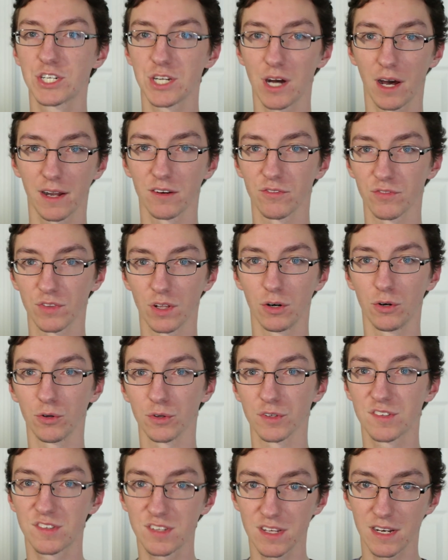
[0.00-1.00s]
shot of the
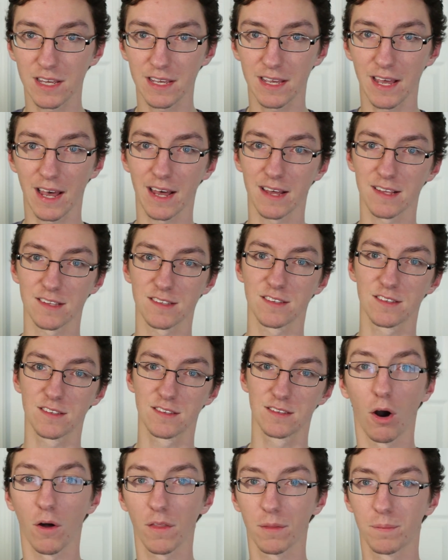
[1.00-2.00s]
whole city
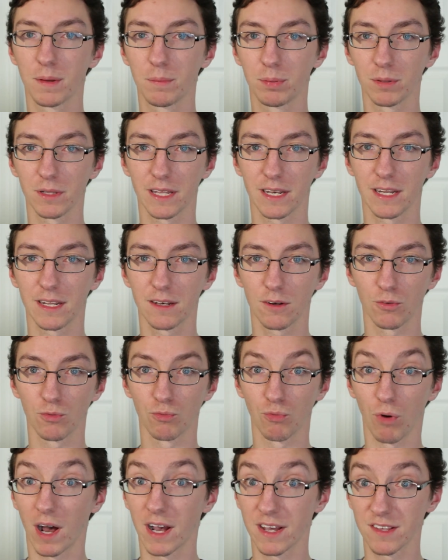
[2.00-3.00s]
as all the people in it
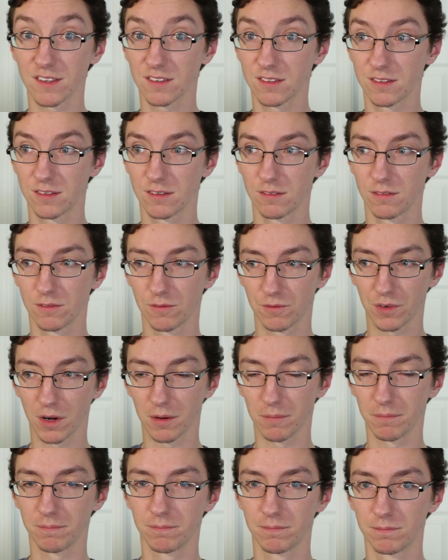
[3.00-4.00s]
rise
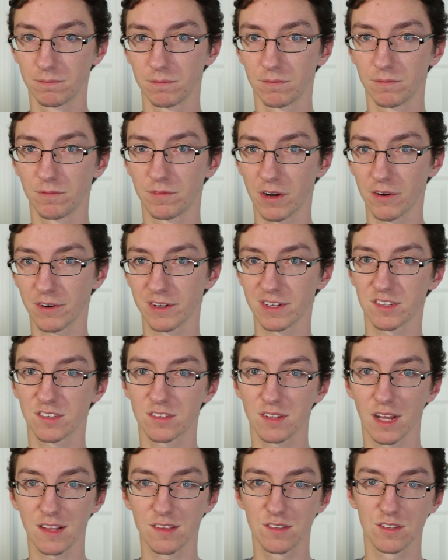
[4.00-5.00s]
from various
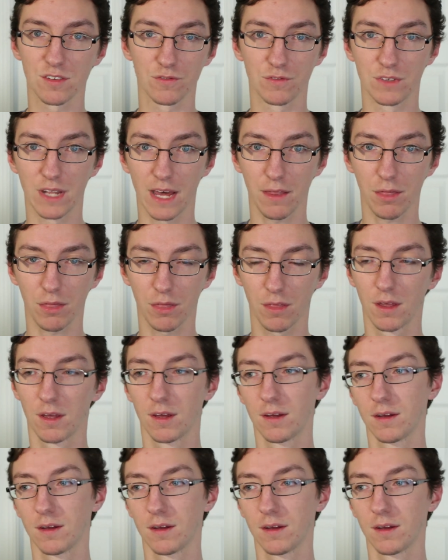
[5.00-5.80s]
states of death.